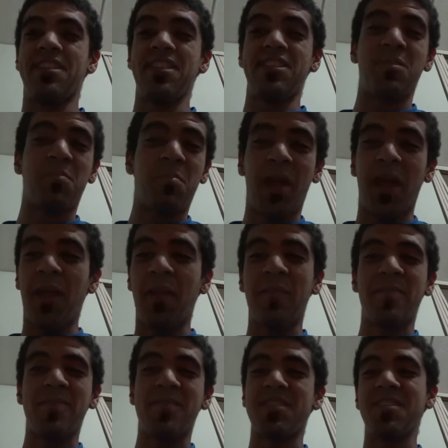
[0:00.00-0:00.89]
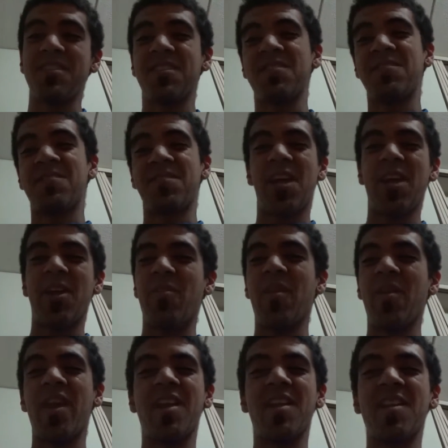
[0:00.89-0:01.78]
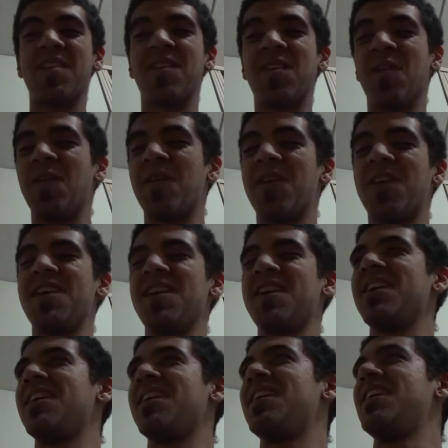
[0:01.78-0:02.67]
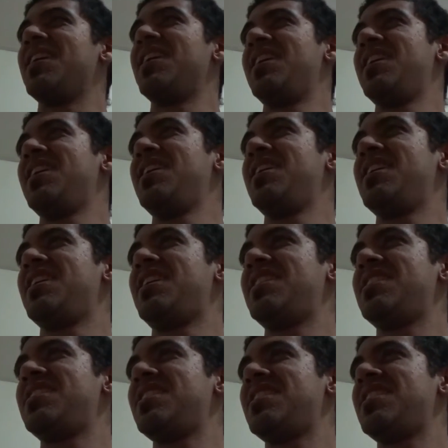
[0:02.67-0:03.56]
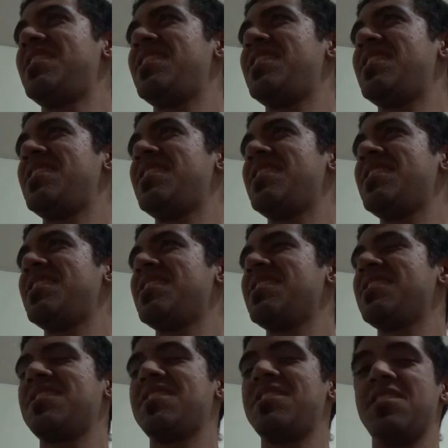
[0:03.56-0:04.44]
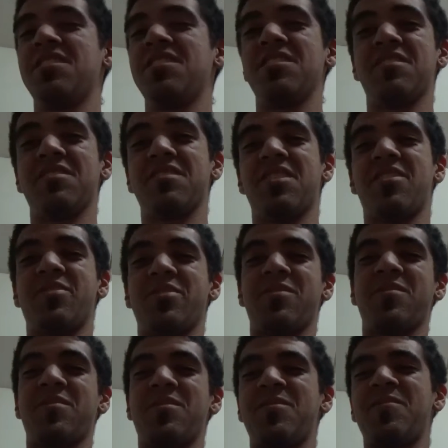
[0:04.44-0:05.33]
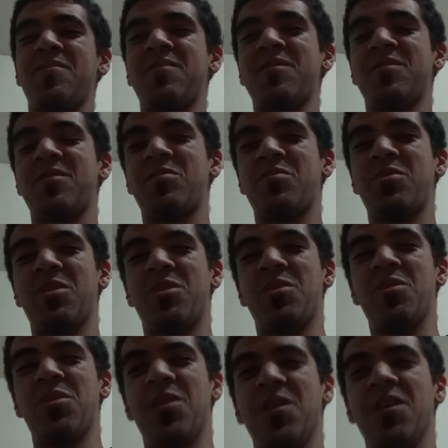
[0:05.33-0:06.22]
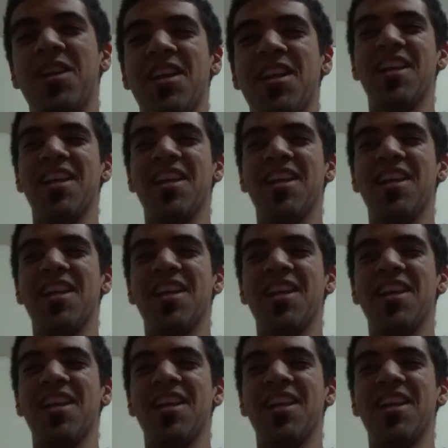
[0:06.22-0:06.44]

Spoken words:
dissipate, to fly away, you know. And you know, that was pretty cool.